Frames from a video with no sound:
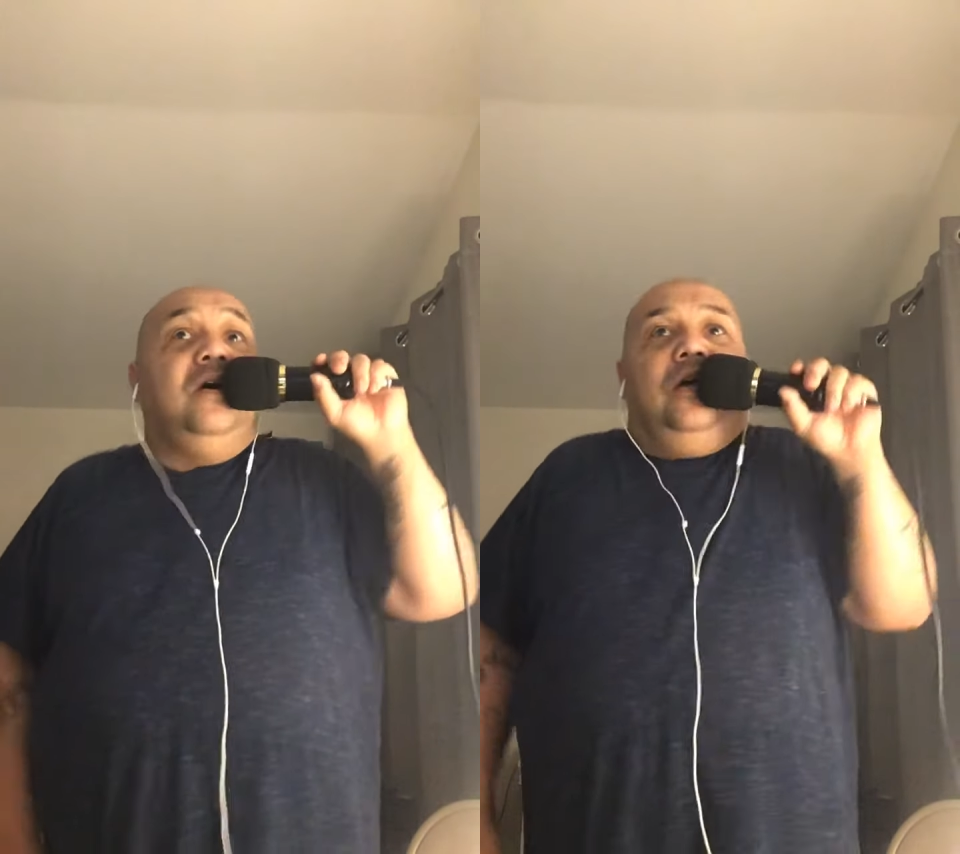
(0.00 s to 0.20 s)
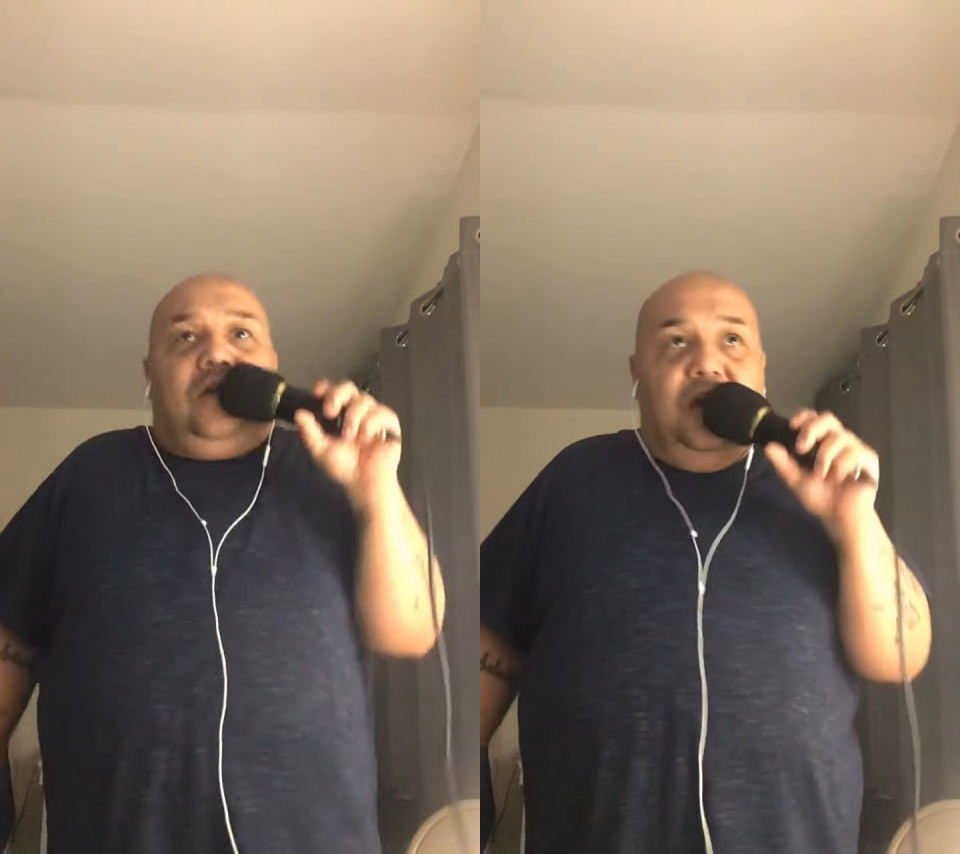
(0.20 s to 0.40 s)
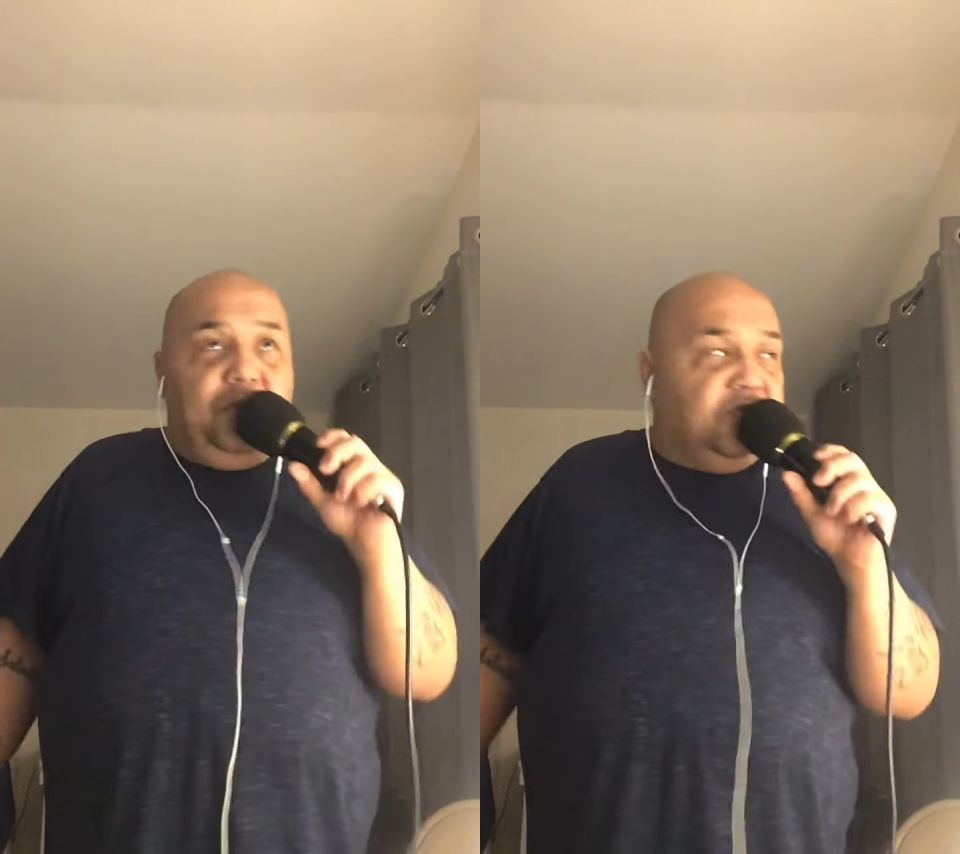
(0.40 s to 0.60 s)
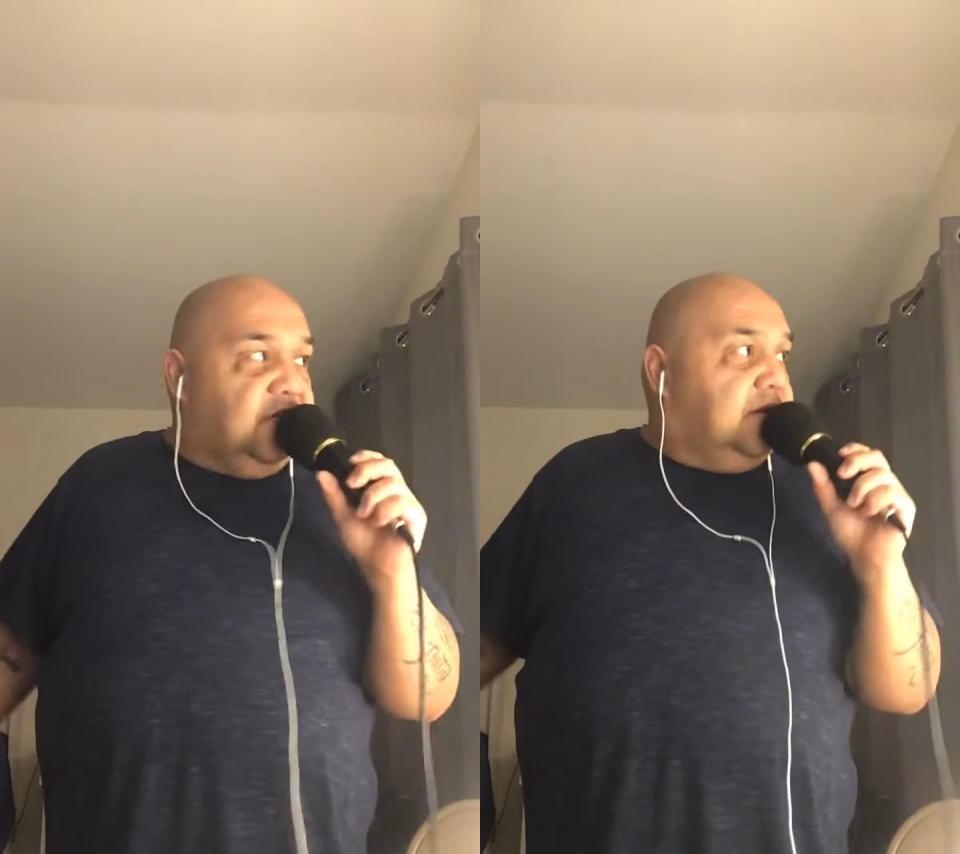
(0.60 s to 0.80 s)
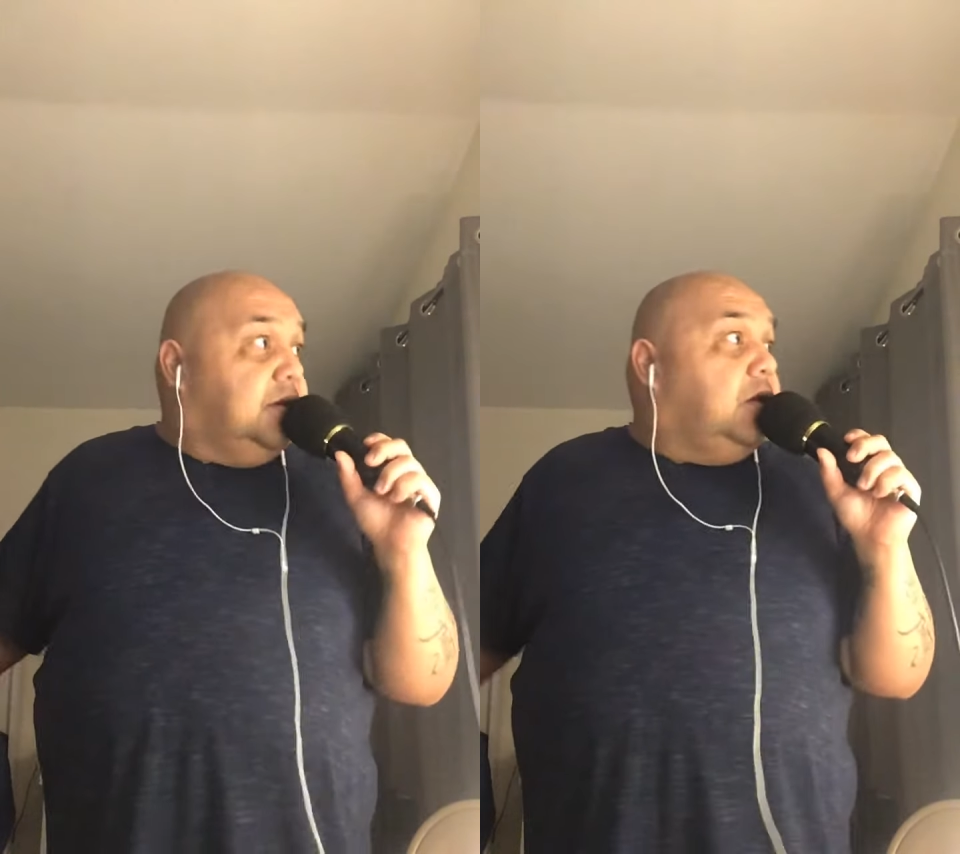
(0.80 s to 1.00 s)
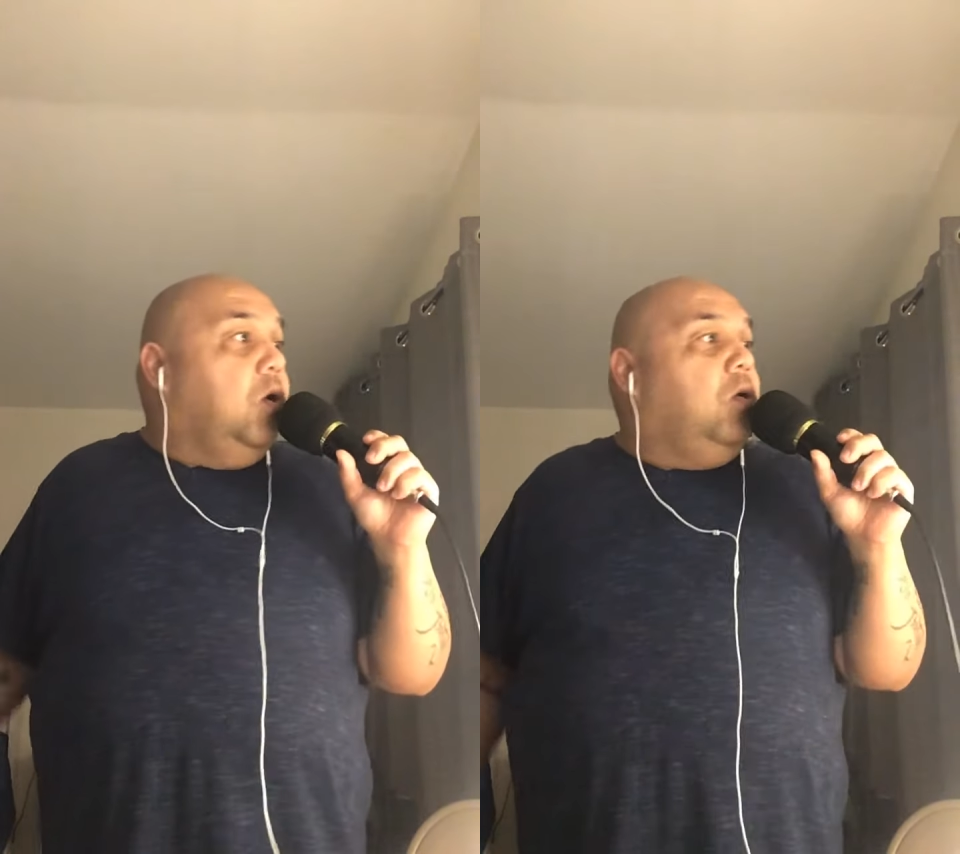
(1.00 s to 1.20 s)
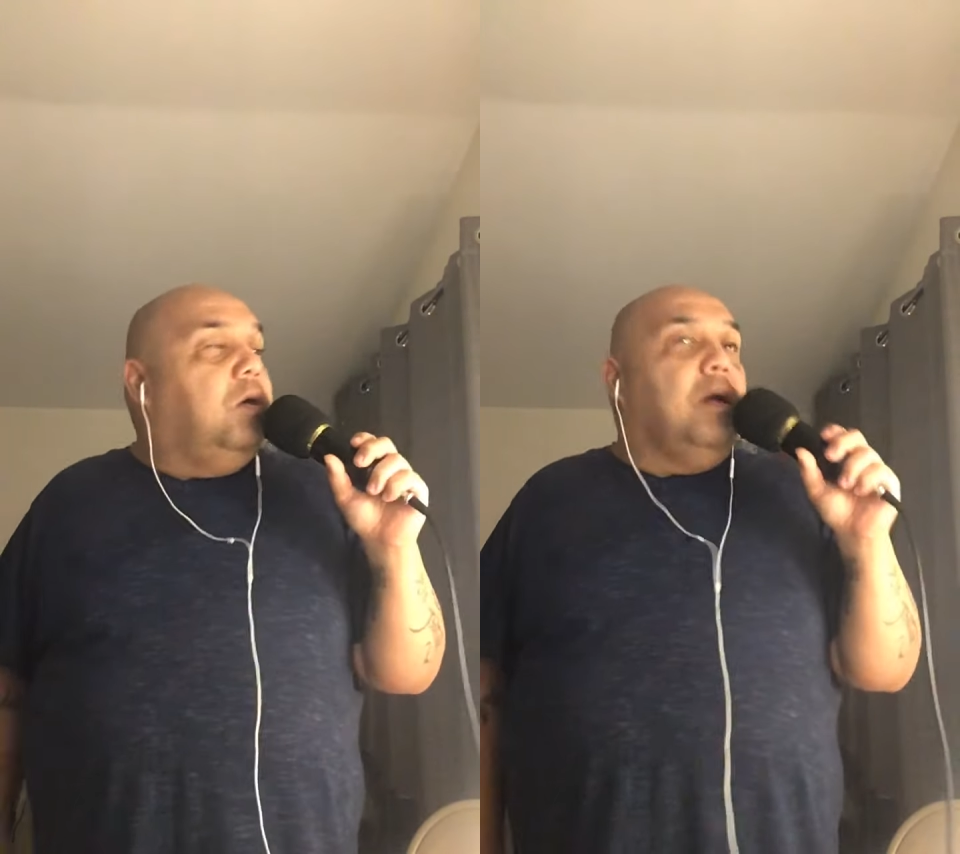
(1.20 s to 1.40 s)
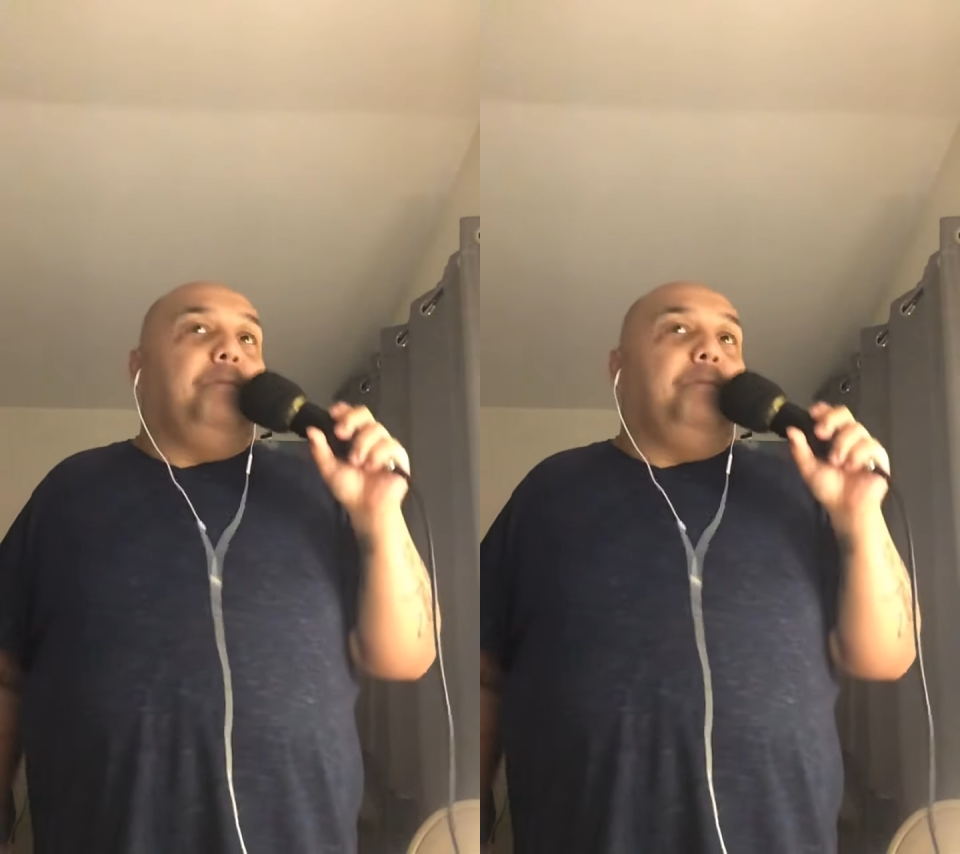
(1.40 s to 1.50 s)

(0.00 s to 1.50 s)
Live it said no.